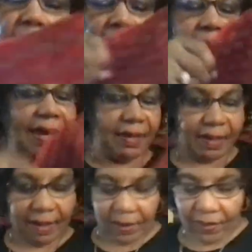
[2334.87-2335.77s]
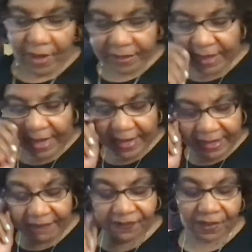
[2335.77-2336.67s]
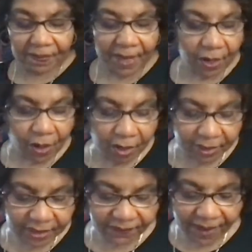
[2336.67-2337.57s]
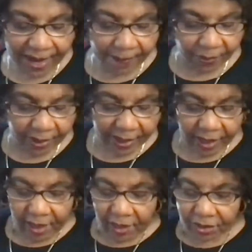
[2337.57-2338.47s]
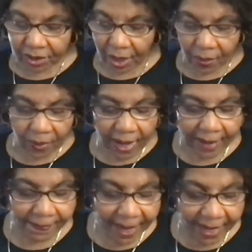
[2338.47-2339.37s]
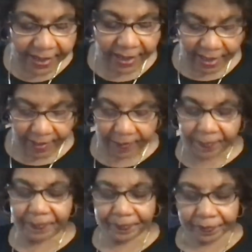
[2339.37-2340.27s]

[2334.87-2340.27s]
And well, the guy gifted me all this fabric, so I made him